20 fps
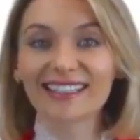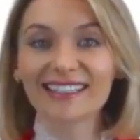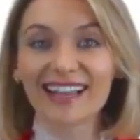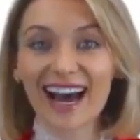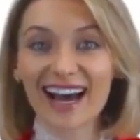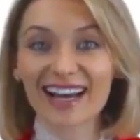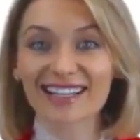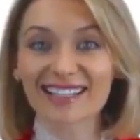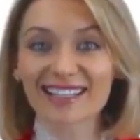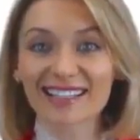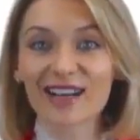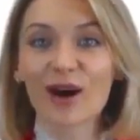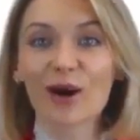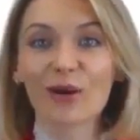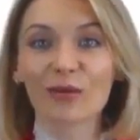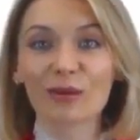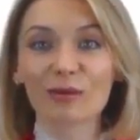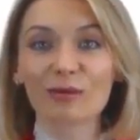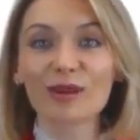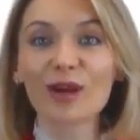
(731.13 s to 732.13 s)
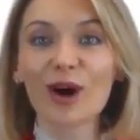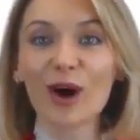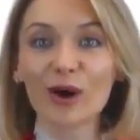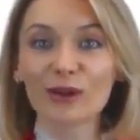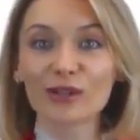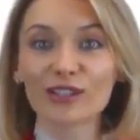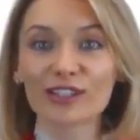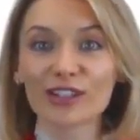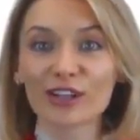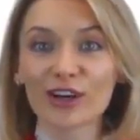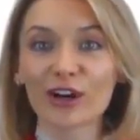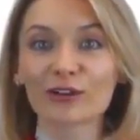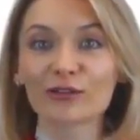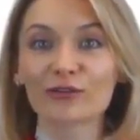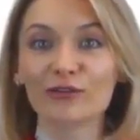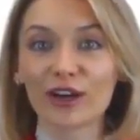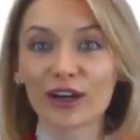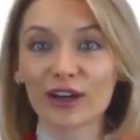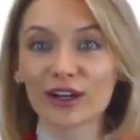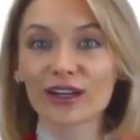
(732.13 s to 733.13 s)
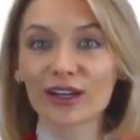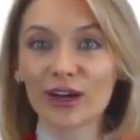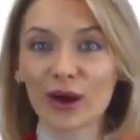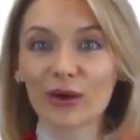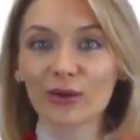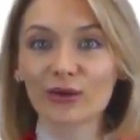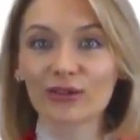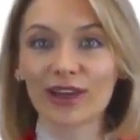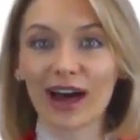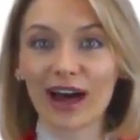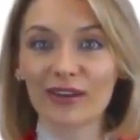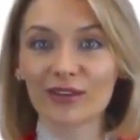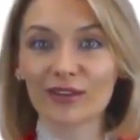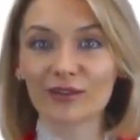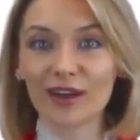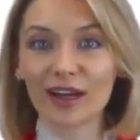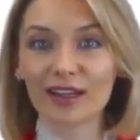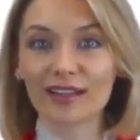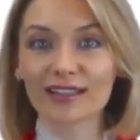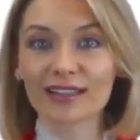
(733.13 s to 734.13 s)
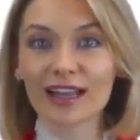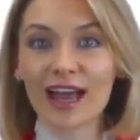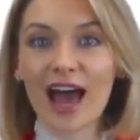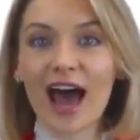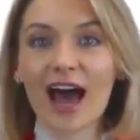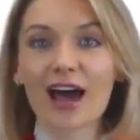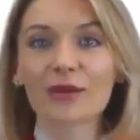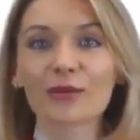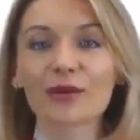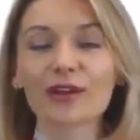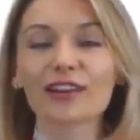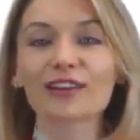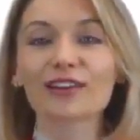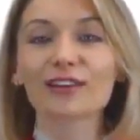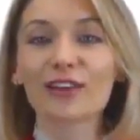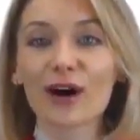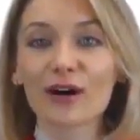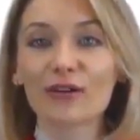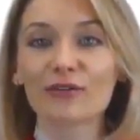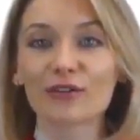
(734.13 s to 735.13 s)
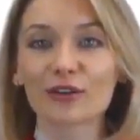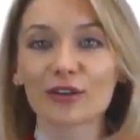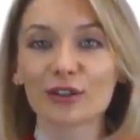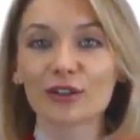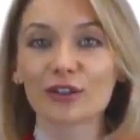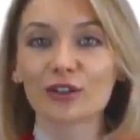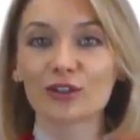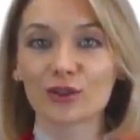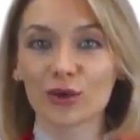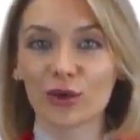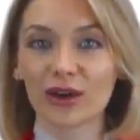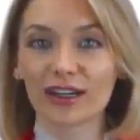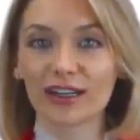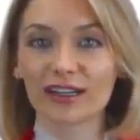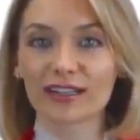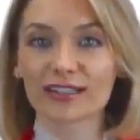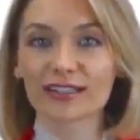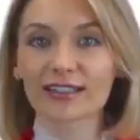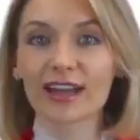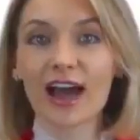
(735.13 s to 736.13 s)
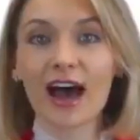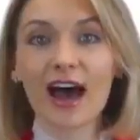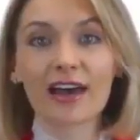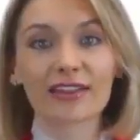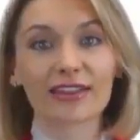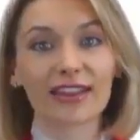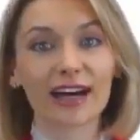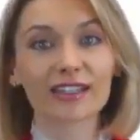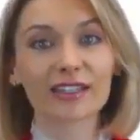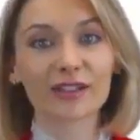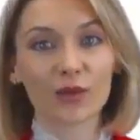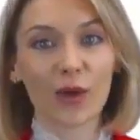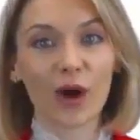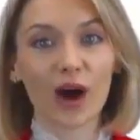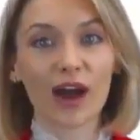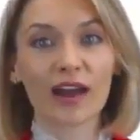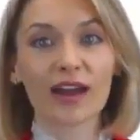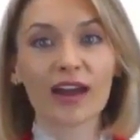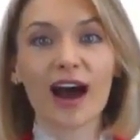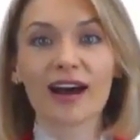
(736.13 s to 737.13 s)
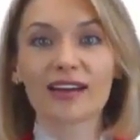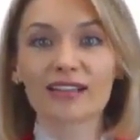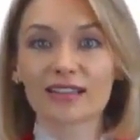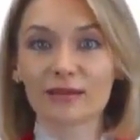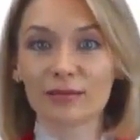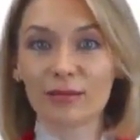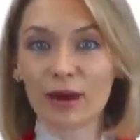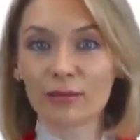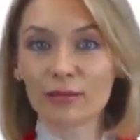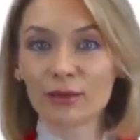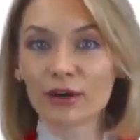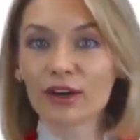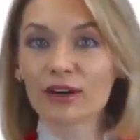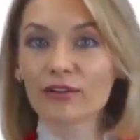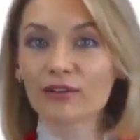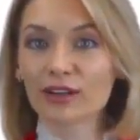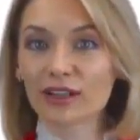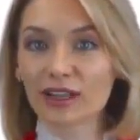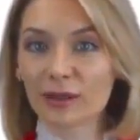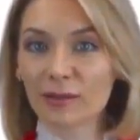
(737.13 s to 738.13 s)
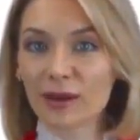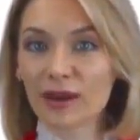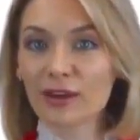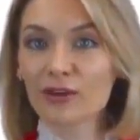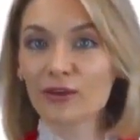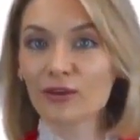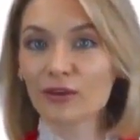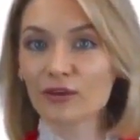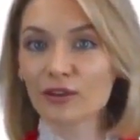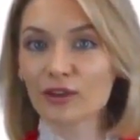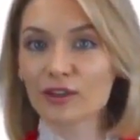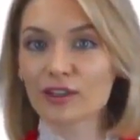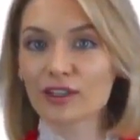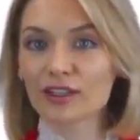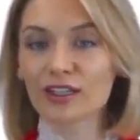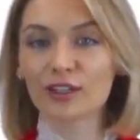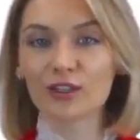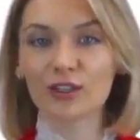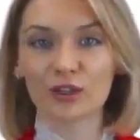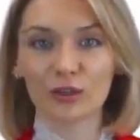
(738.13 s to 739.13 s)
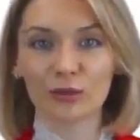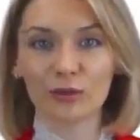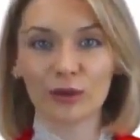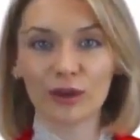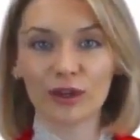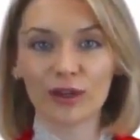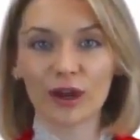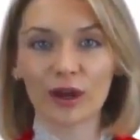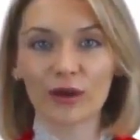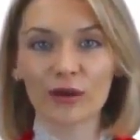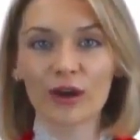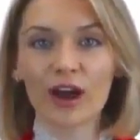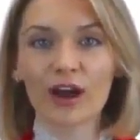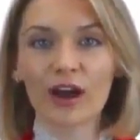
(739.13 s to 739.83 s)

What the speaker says: Yes, we'll be hosting our very own live events, and we'd love for you to join us. That's why, as a member of ClickBank University 2.0,